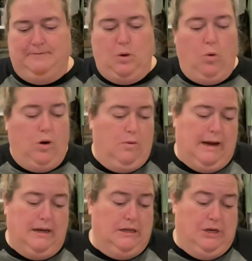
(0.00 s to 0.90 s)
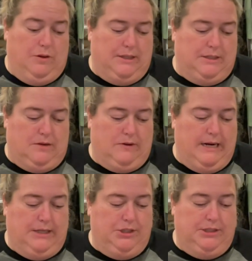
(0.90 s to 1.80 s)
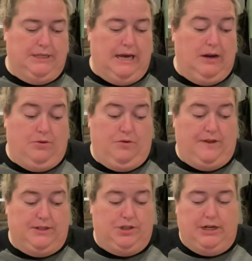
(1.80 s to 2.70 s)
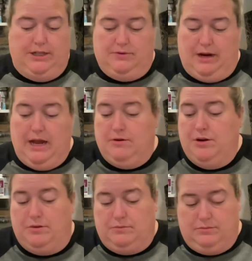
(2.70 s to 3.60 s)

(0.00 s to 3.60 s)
Or, I don't, you know, that's not right. I shouldn't say, I don't know if that's Chinese, right? I don't know.